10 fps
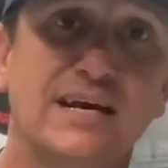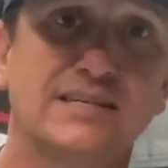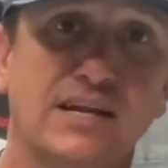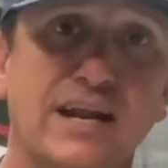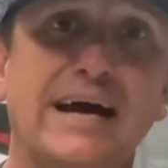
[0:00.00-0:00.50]

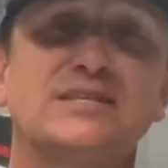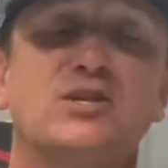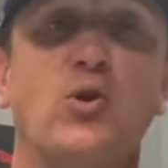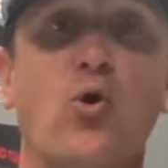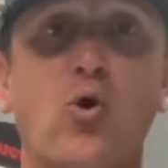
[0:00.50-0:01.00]
a nice
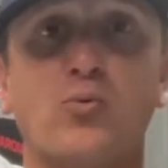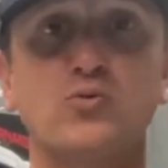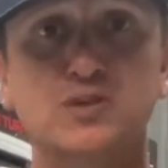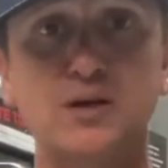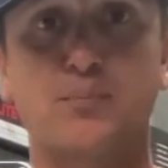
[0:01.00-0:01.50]

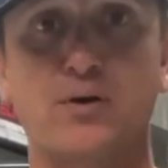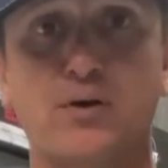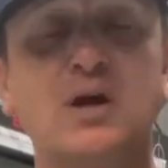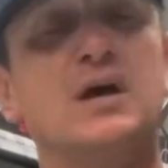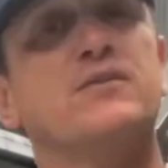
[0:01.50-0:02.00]
normal zipper
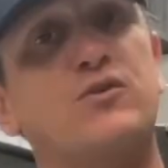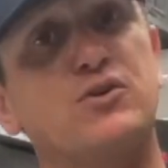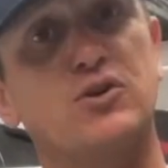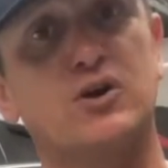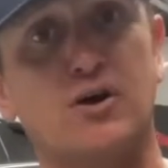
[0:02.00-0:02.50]
for
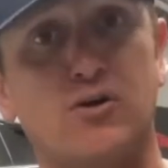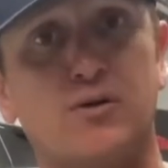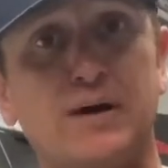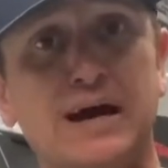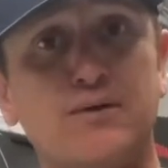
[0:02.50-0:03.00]
you to go to
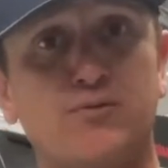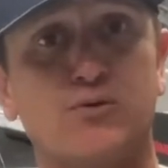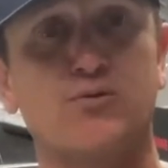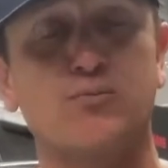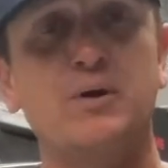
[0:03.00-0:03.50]
the
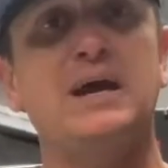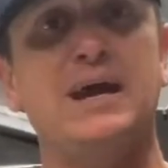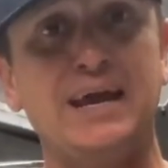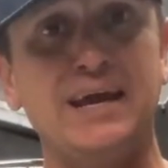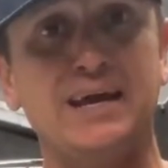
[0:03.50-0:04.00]
bathroom,
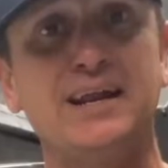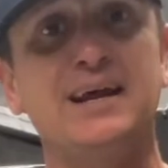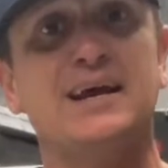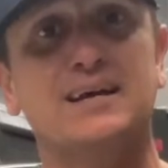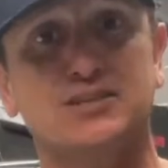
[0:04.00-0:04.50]
and
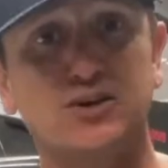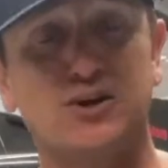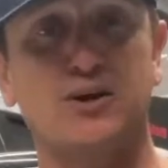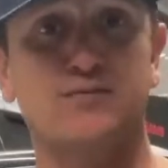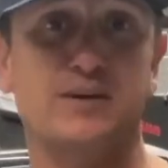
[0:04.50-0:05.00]
it's good
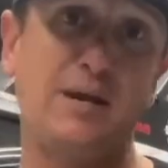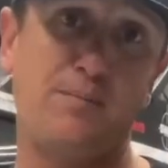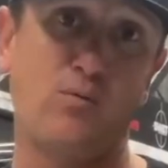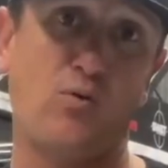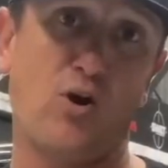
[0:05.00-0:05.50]
enough to keep
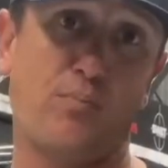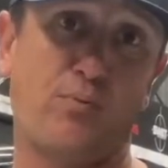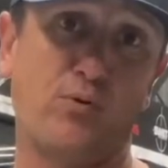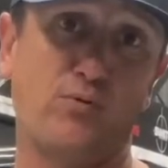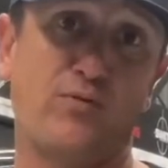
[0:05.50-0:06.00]
you
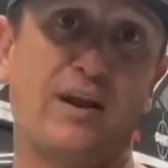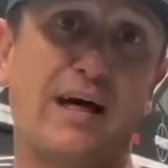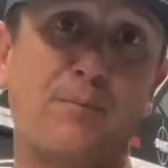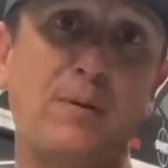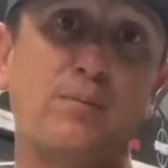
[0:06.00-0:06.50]
waterproof. A
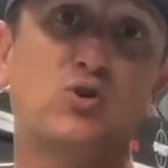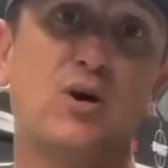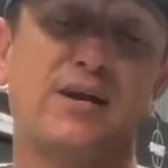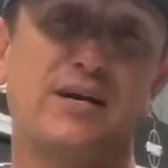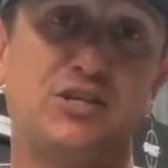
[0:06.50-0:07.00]
lot of people
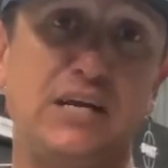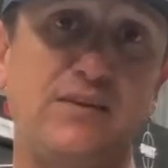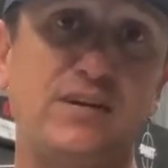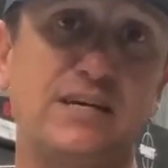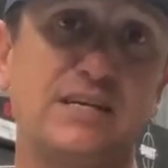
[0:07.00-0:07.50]
try to achieve
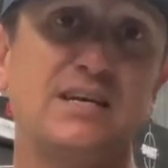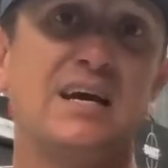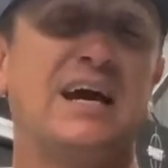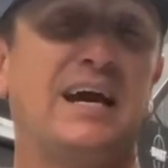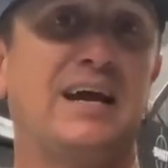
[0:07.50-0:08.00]
this,
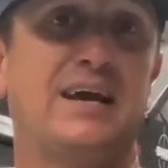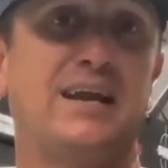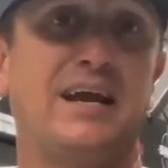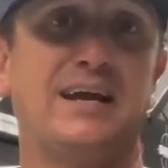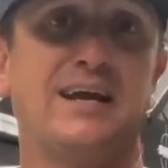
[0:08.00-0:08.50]

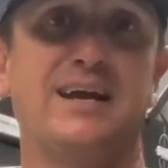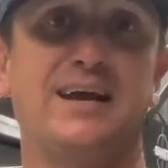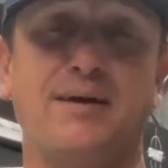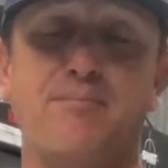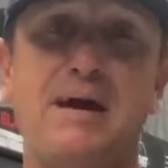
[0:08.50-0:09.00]
and
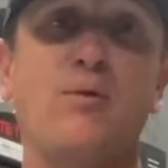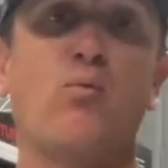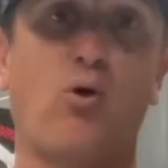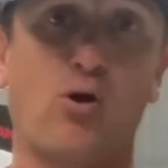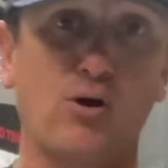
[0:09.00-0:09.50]
it may
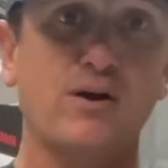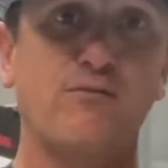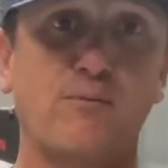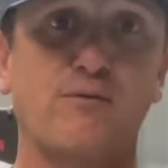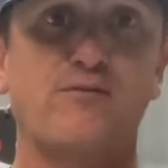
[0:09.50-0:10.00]
work
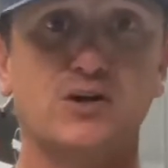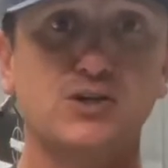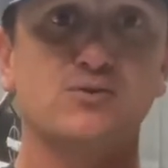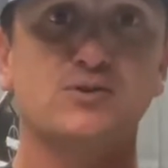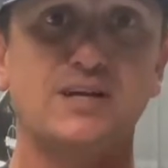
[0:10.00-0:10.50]
from a
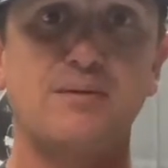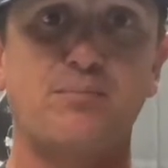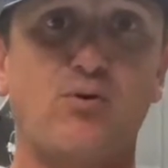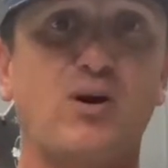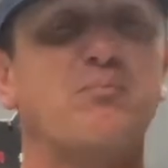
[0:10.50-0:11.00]
functional
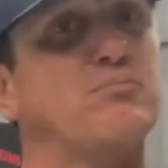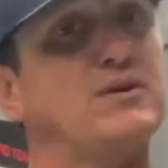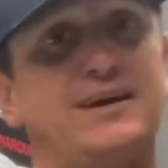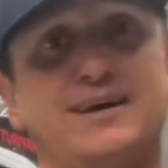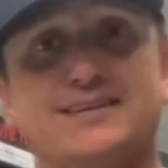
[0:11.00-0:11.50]
standpoint,
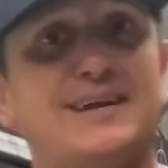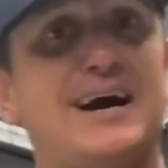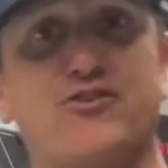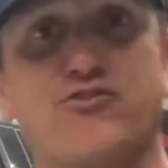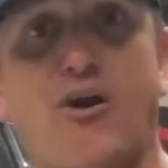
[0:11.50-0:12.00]
but it's
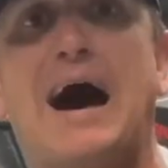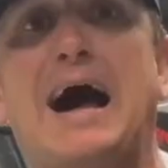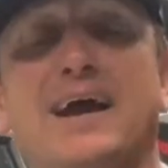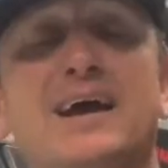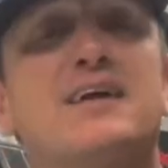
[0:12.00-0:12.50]
not
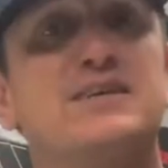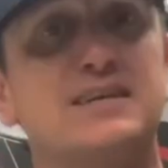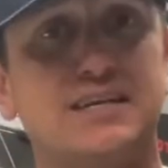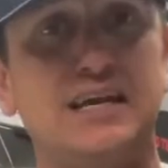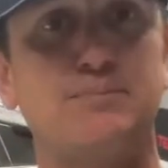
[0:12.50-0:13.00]
dry. This
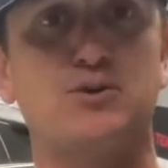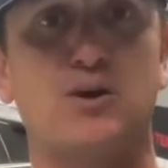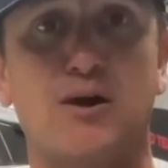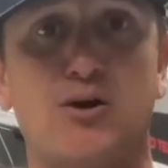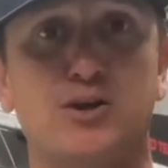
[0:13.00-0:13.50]
keeps your
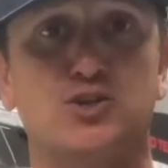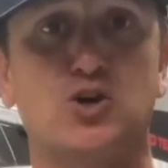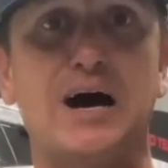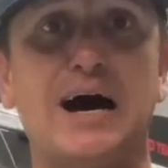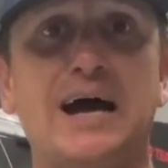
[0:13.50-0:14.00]
area
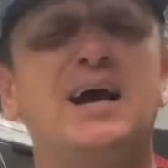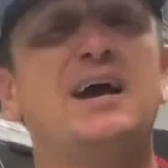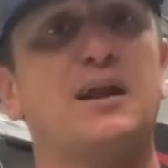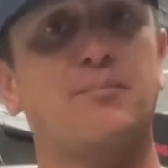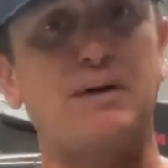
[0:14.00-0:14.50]
dry.
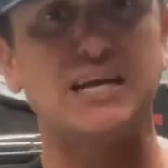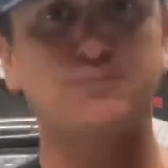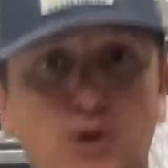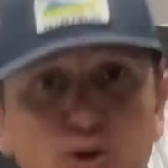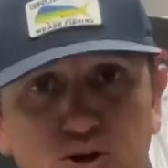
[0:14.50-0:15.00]
In a bass
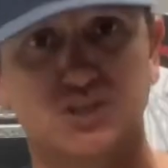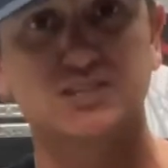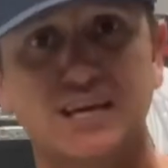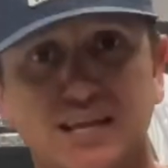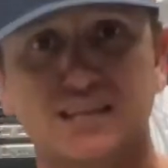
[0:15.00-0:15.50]
boat, you're
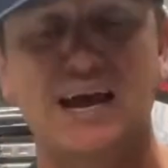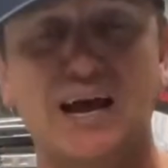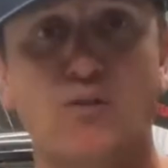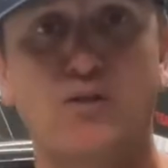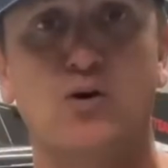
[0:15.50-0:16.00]
sitting
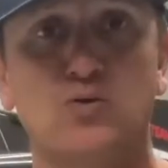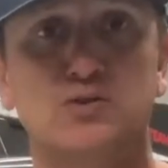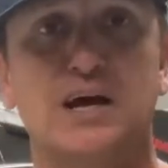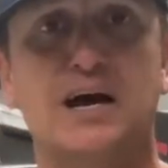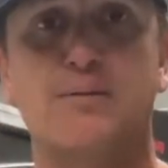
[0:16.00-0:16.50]
down the whole
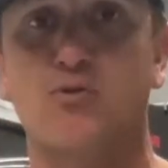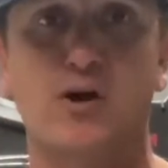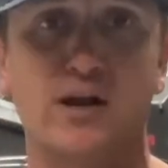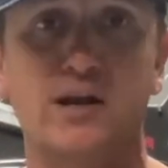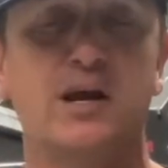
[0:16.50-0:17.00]
time
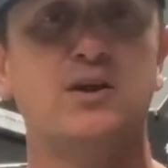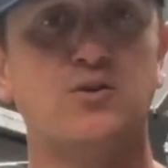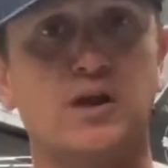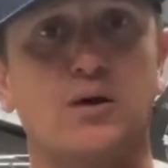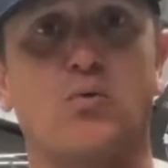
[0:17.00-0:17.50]
running.
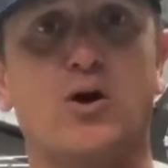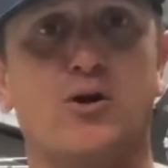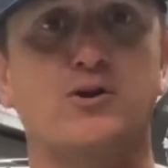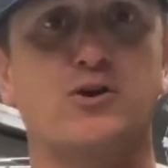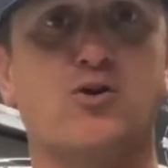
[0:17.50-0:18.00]
You get
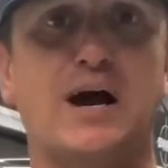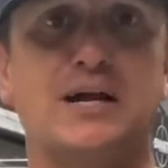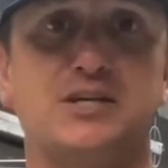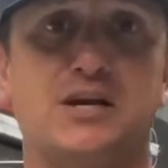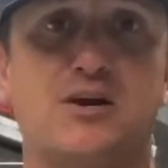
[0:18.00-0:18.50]
water in your
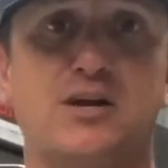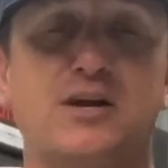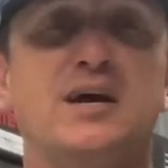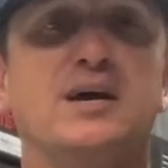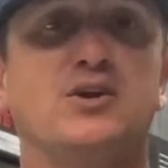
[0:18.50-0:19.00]
crotch area.
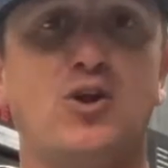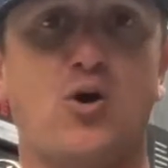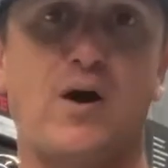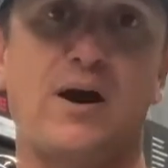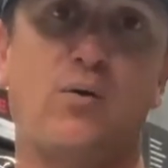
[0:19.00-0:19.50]
You know
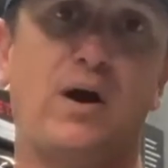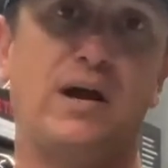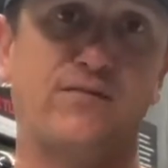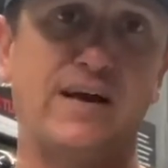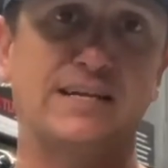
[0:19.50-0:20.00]
right away
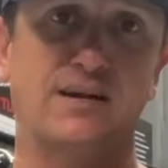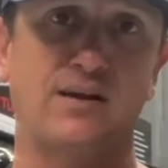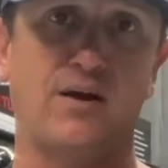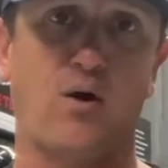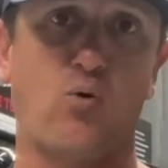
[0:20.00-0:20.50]
if that's
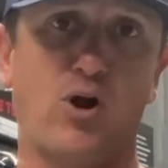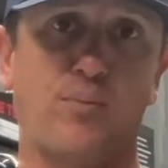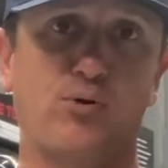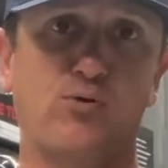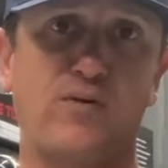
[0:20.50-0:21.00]
a
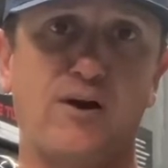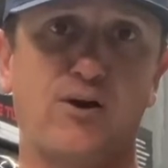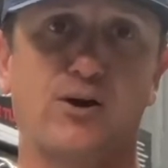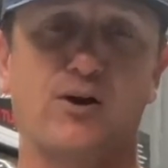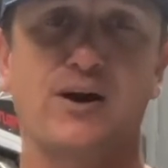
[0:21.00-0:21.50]
waterproof
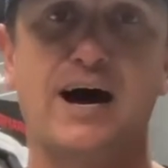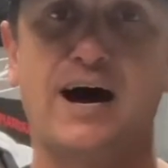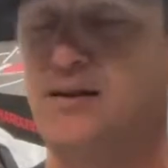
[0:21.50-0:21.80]
area or not.